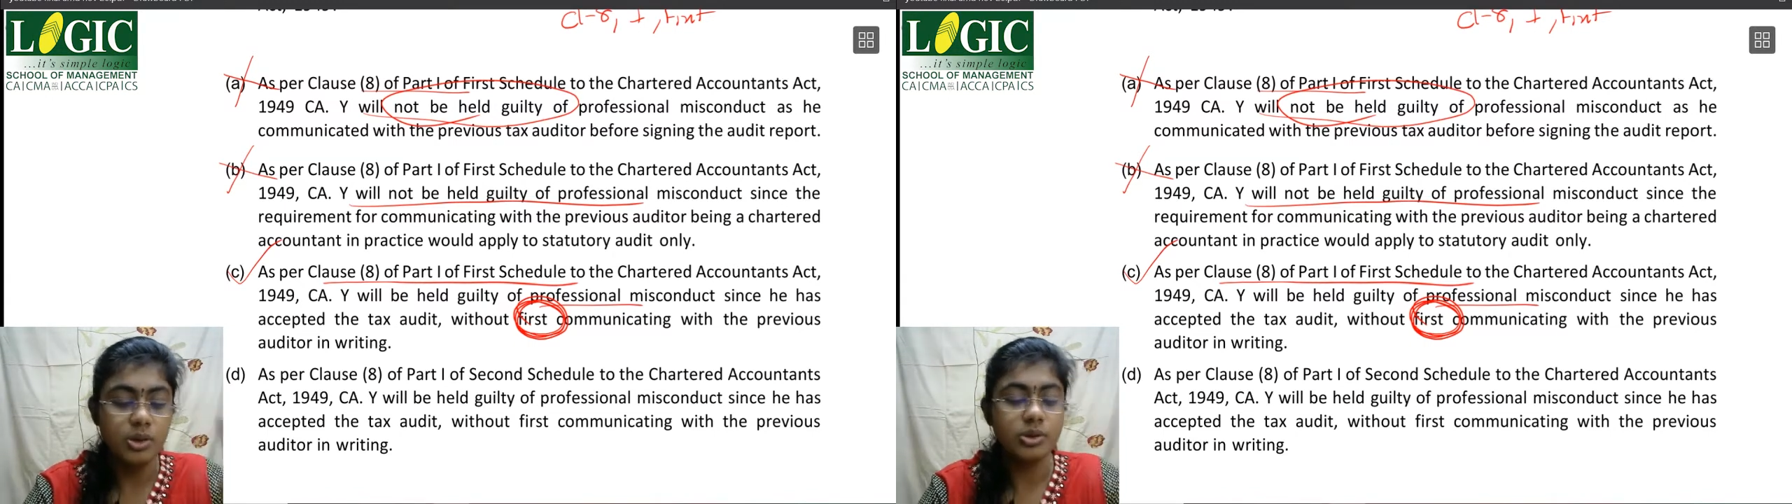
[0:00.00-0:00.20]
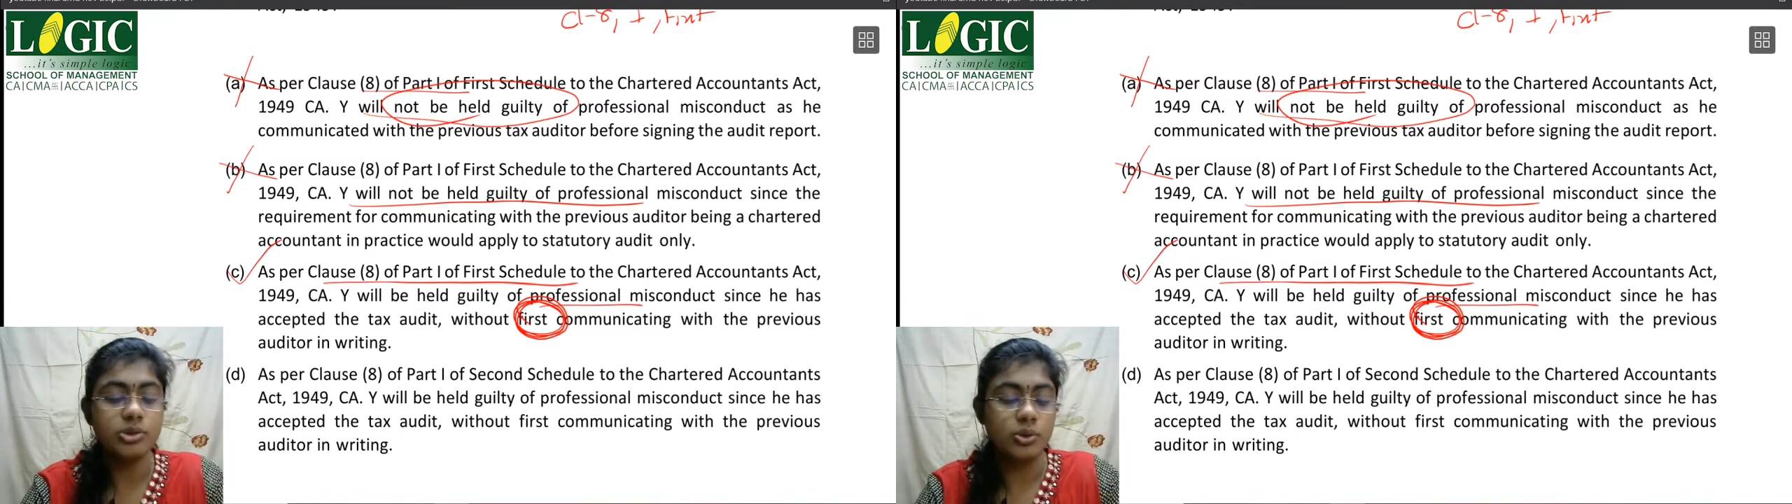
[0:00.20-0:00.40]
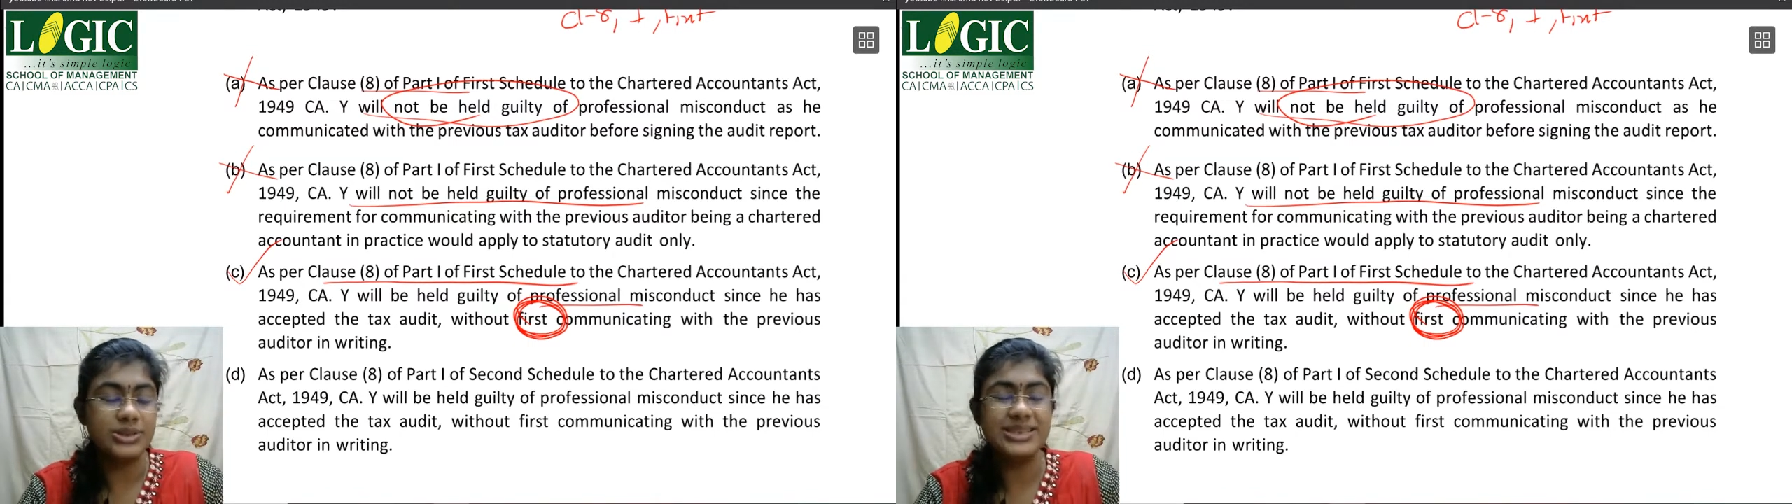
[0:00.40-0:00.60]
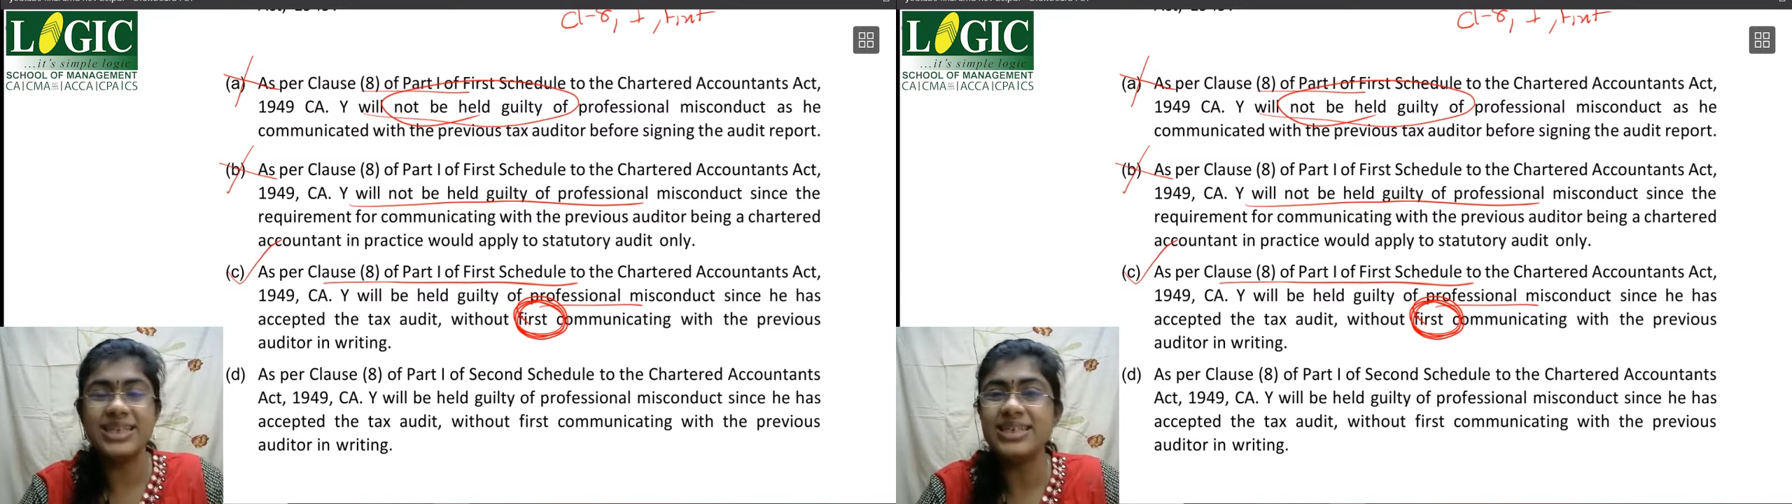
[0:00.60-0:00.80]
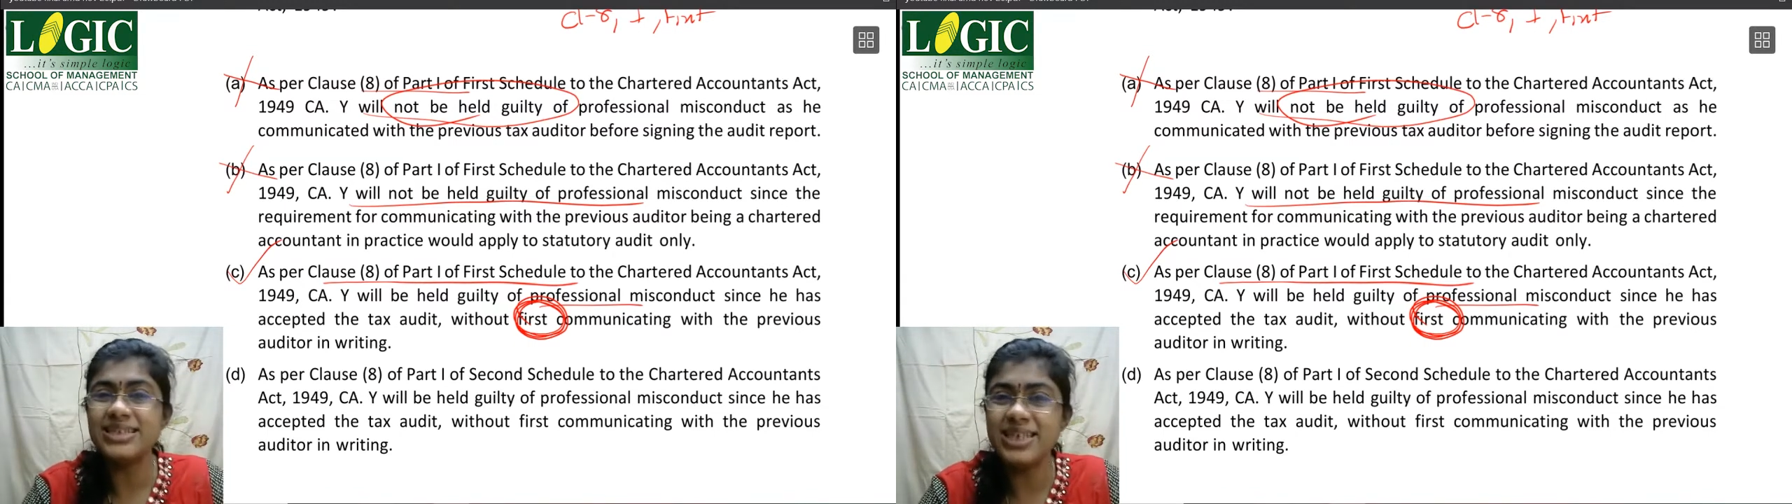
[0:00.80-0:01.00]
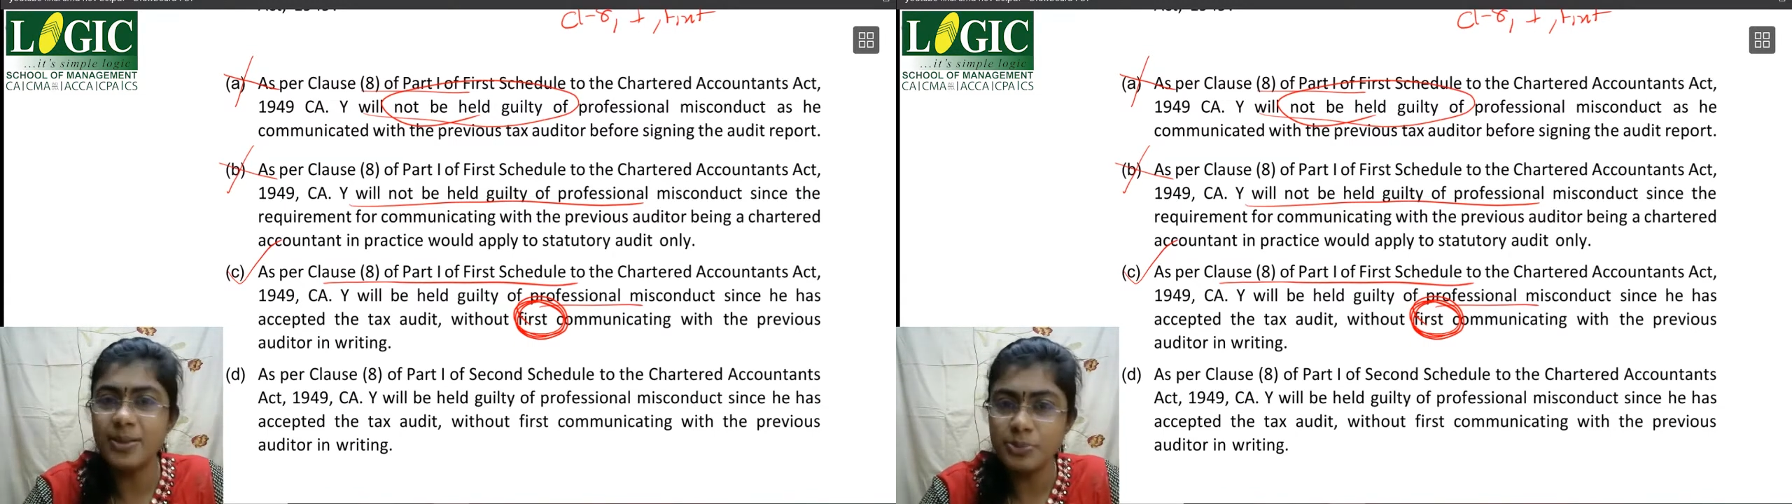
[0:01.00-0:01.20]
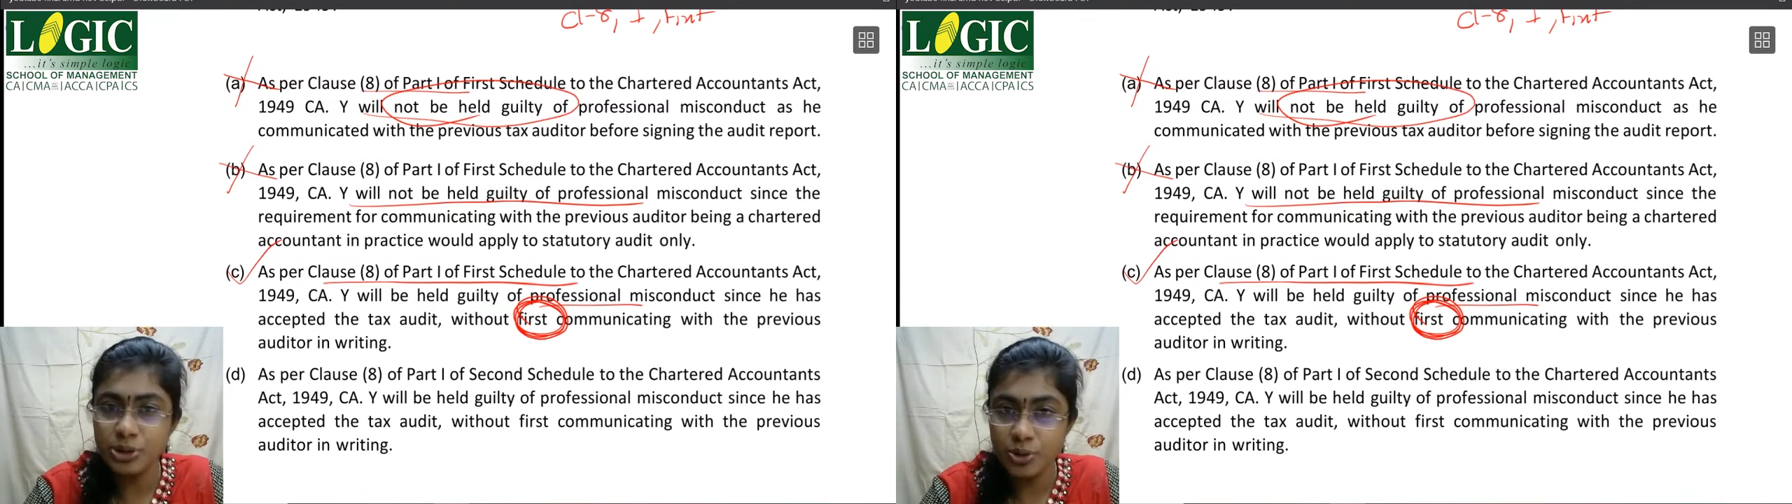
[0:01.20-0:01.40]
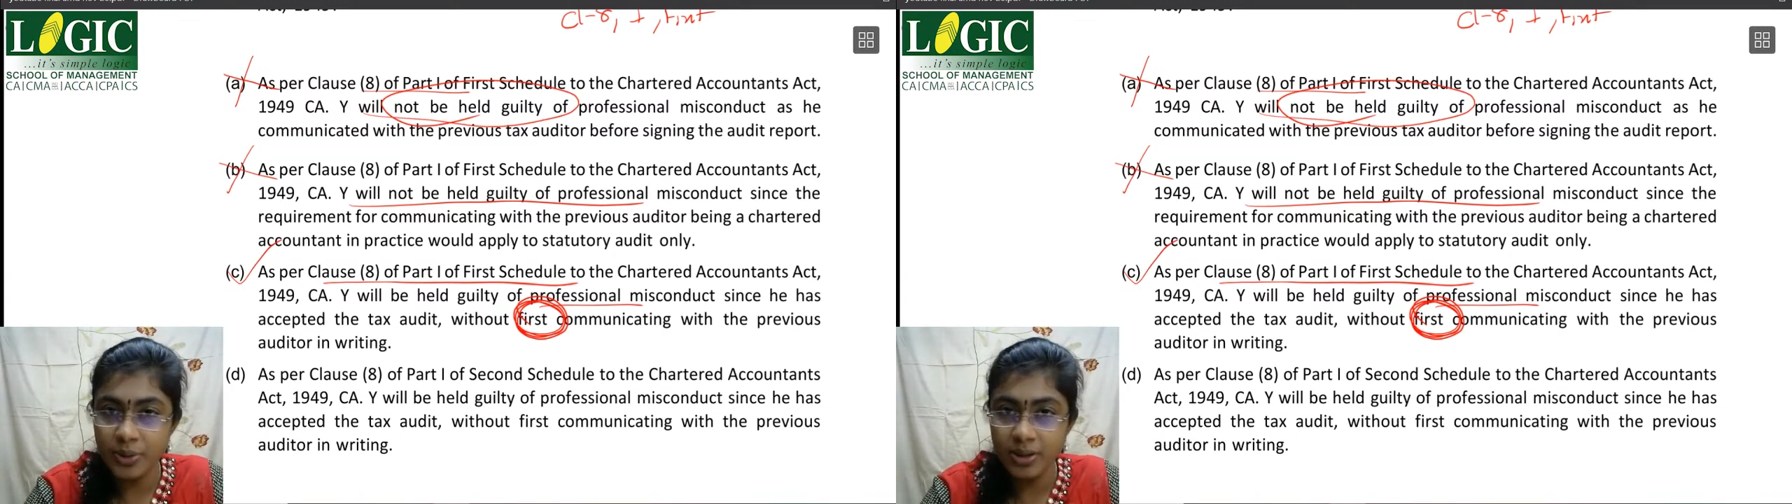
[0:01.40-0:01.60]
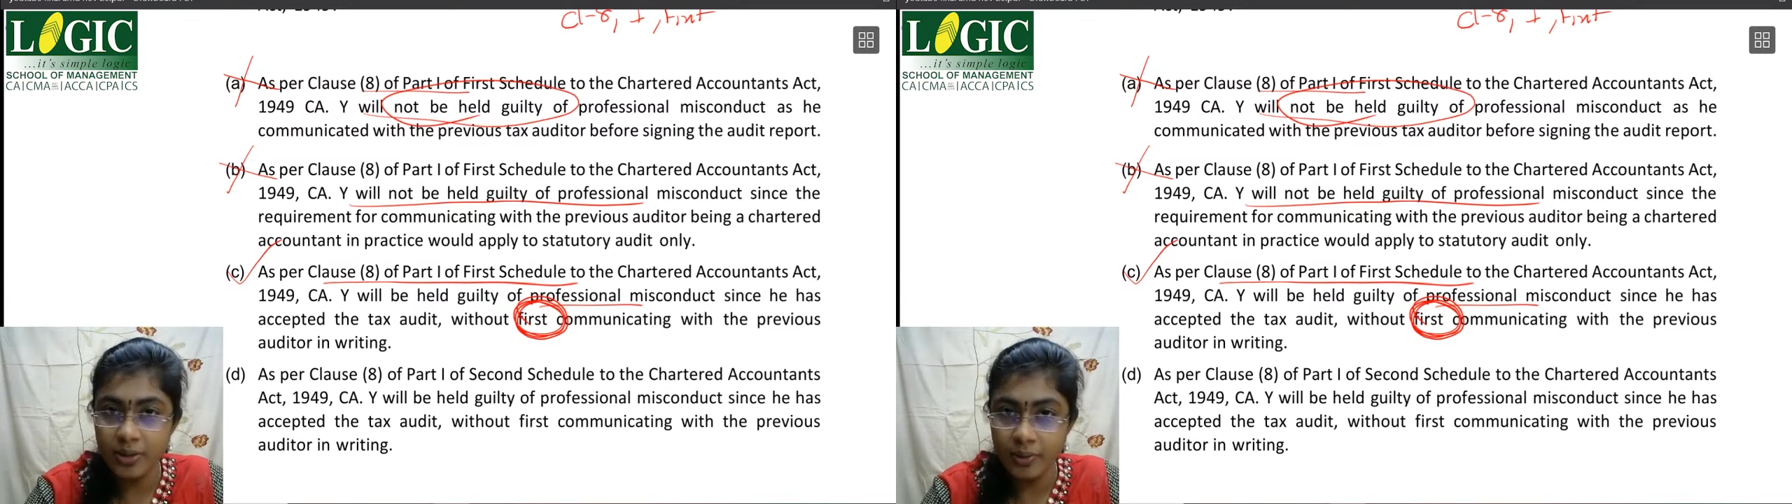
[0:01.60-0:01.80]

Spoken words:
So C seems to be the